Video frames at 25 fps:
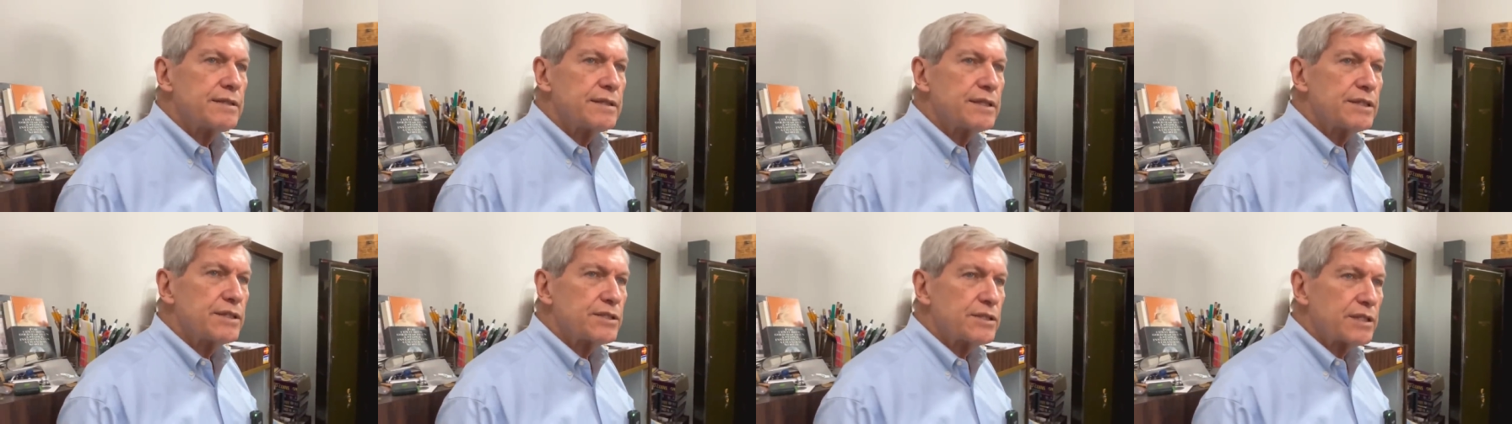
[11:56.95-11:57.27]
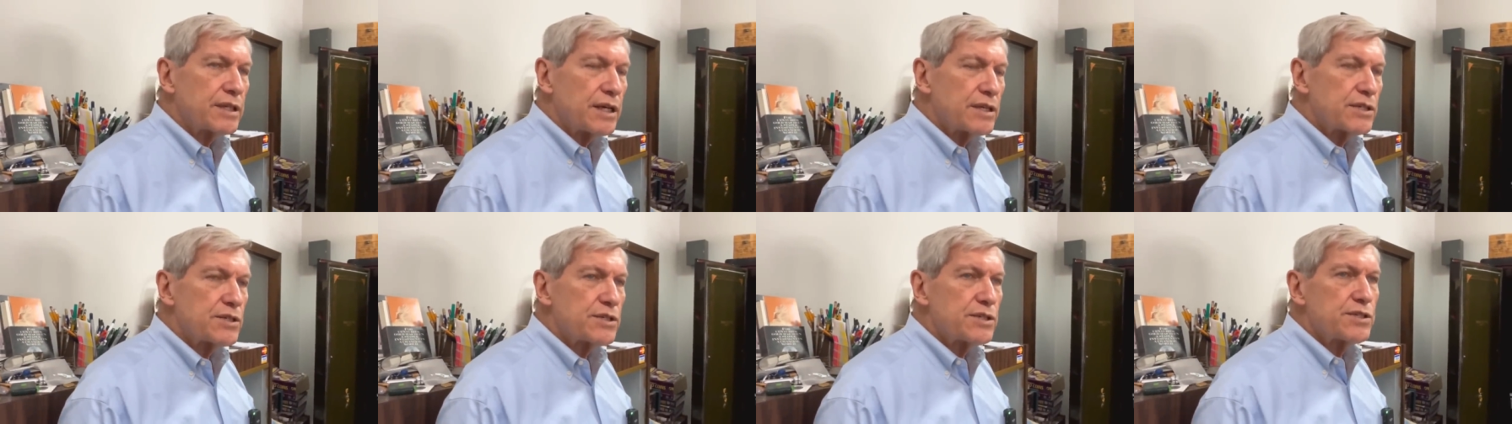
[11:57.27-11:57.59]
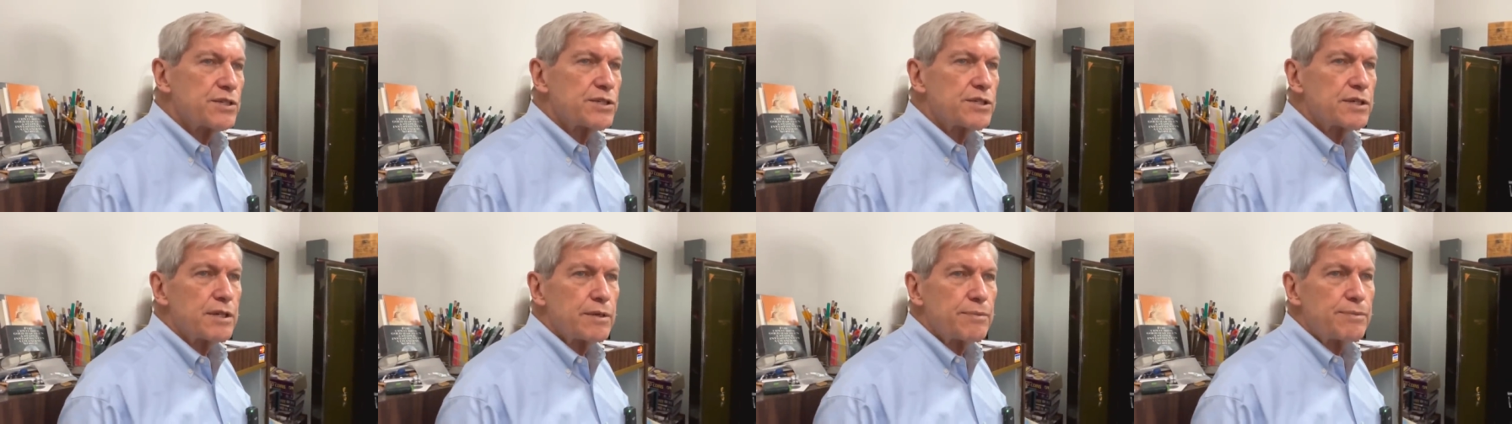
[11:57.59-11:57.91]

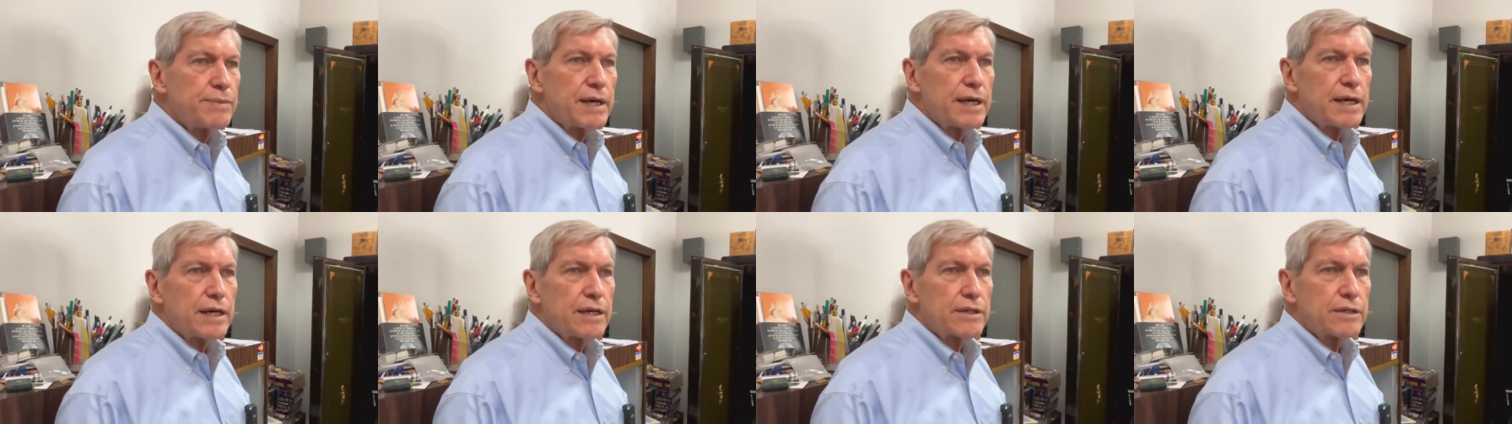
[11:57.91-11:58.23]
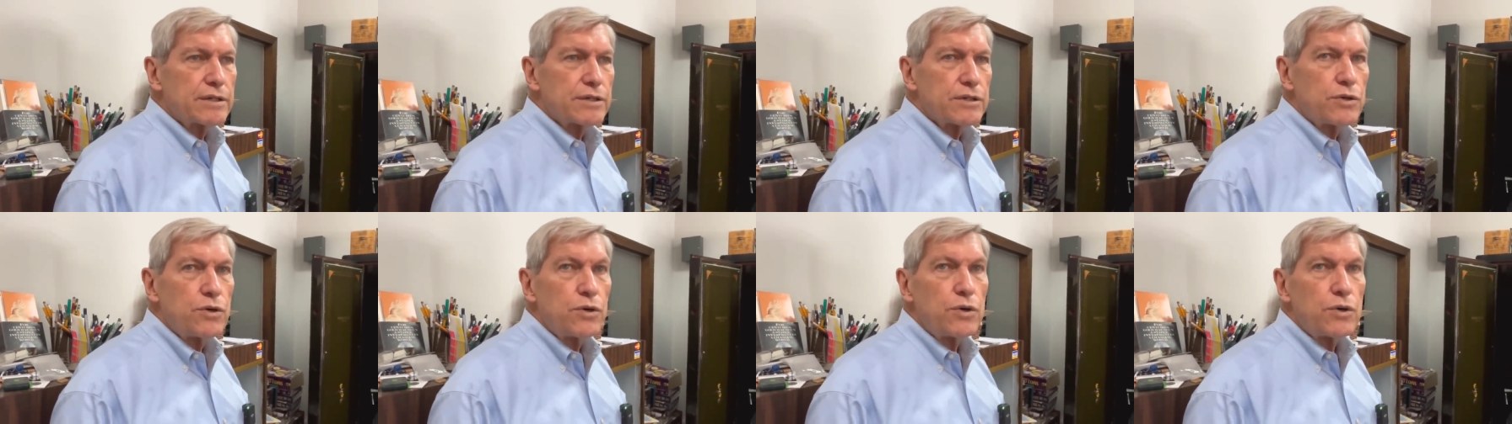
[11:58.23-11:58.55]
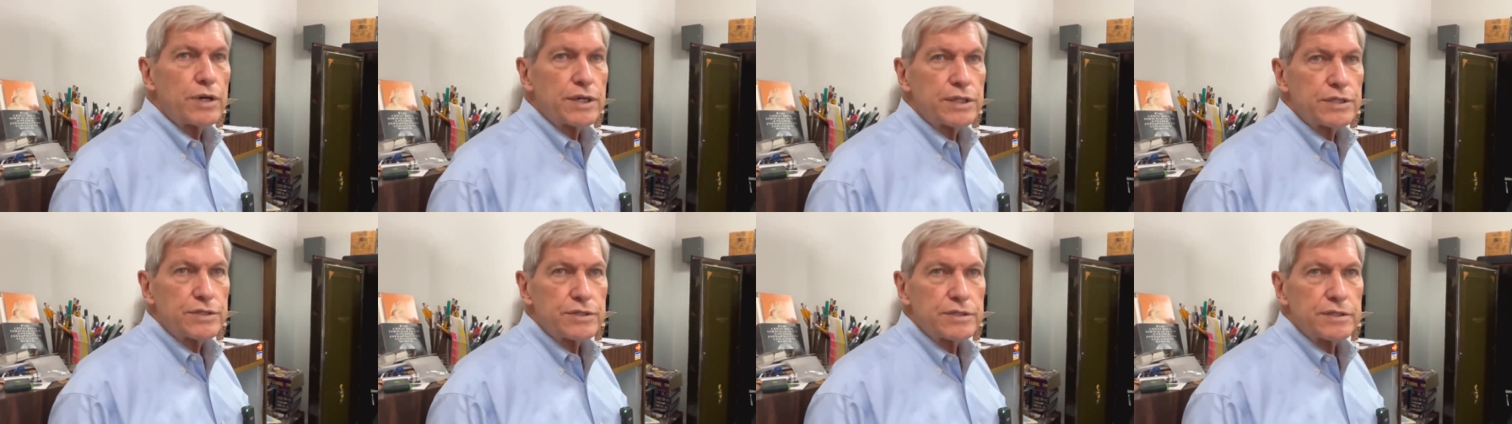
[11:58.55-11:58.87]
discussions about
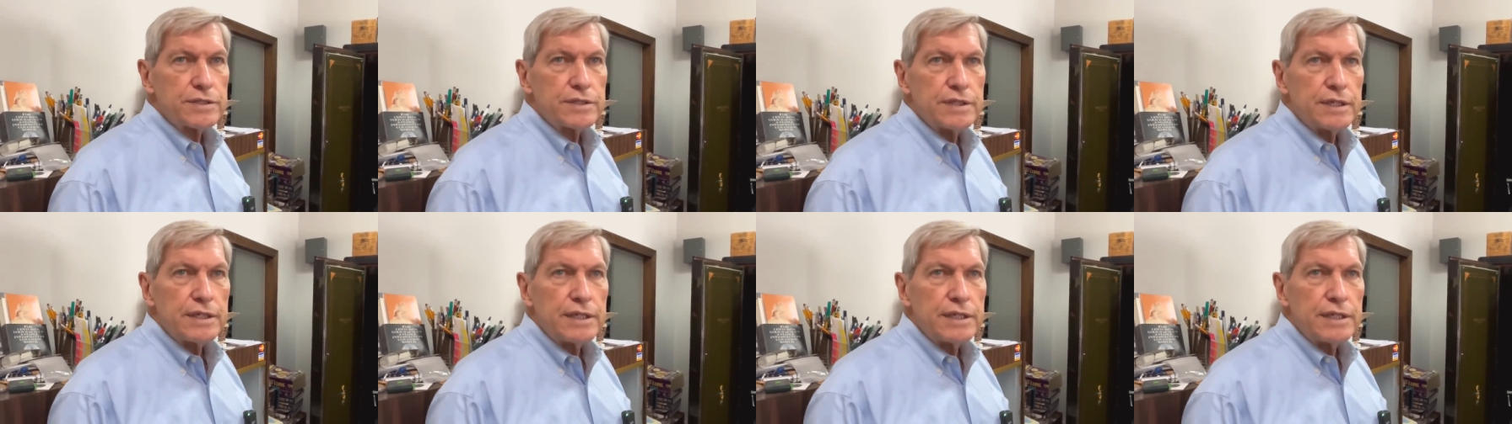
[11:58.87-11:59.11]
coins.